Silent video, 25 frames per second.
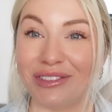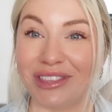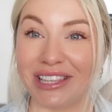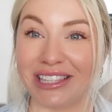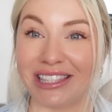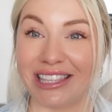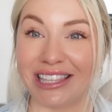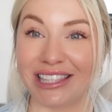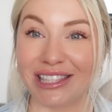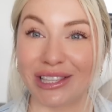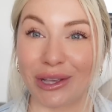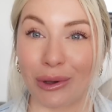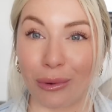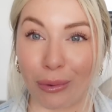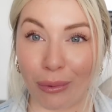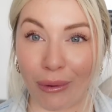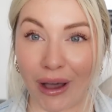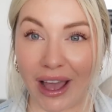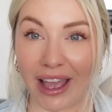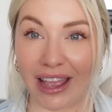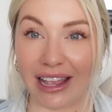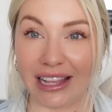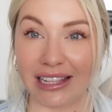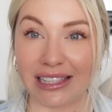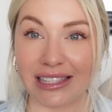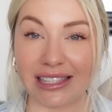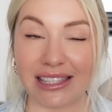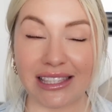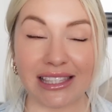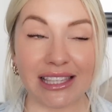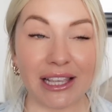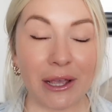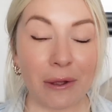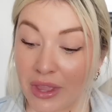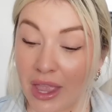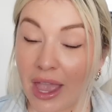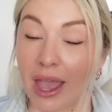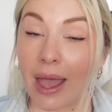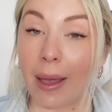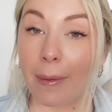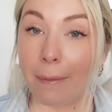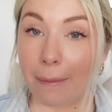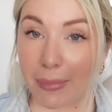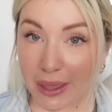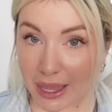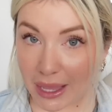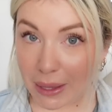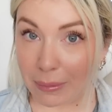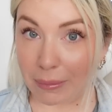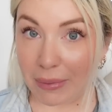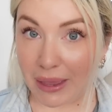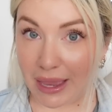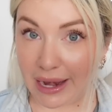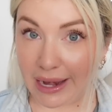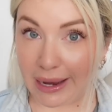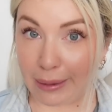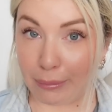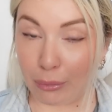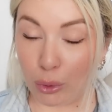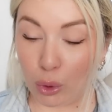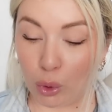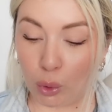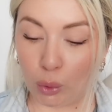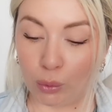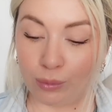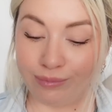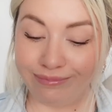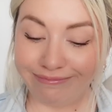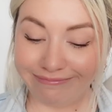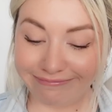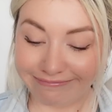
this is quite a big B&M haul.